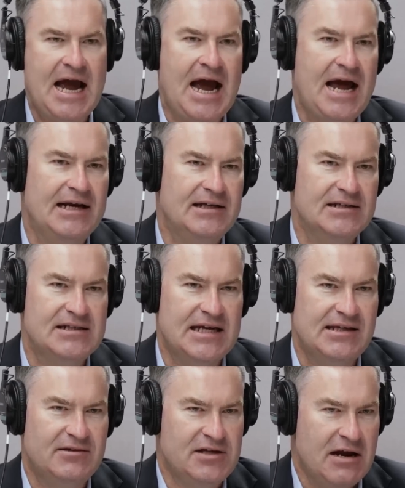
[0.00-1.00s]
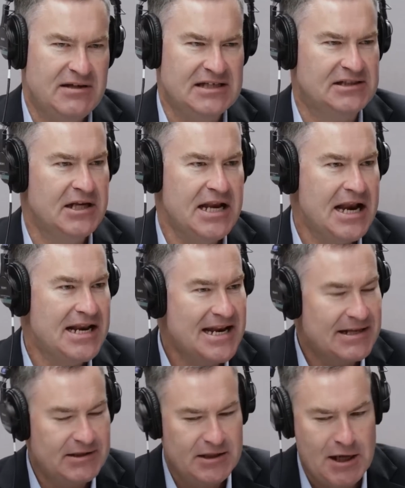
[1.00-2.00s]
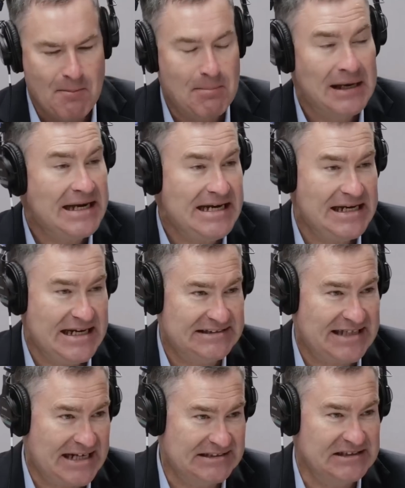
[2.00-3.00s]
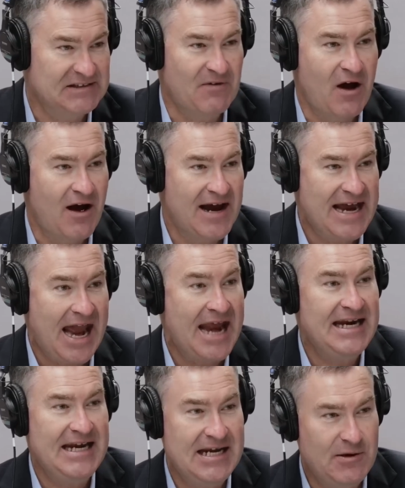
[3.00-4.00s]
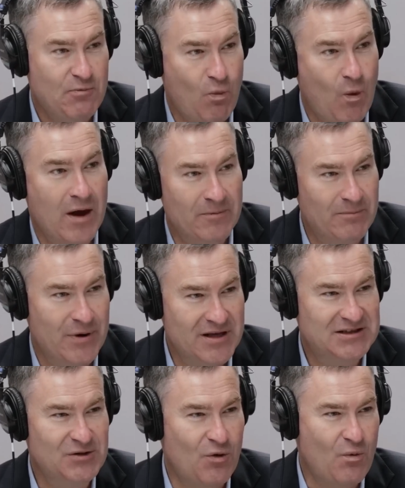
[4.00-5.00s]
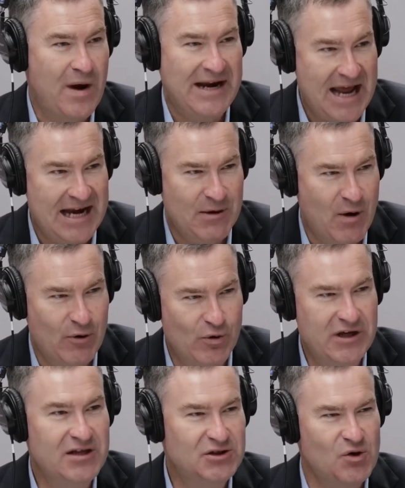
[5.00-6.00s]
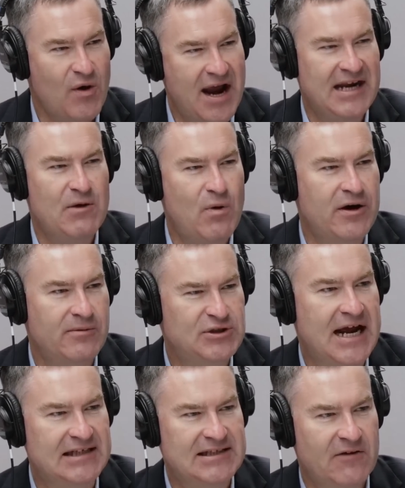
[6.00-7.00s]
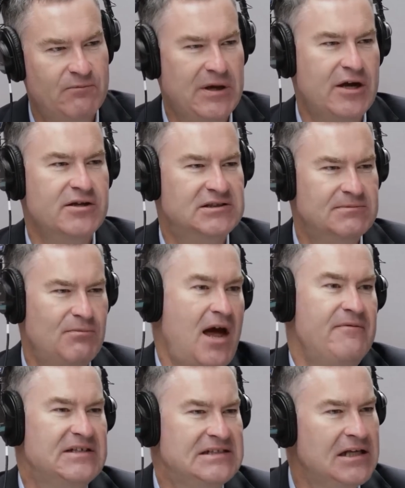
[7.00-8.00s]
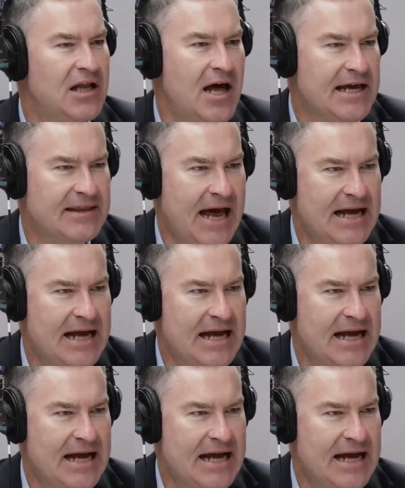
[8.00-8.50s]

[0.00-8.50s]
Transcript: and doesn't completely satisfy any one person or any one audience or any one objective, because life isn't like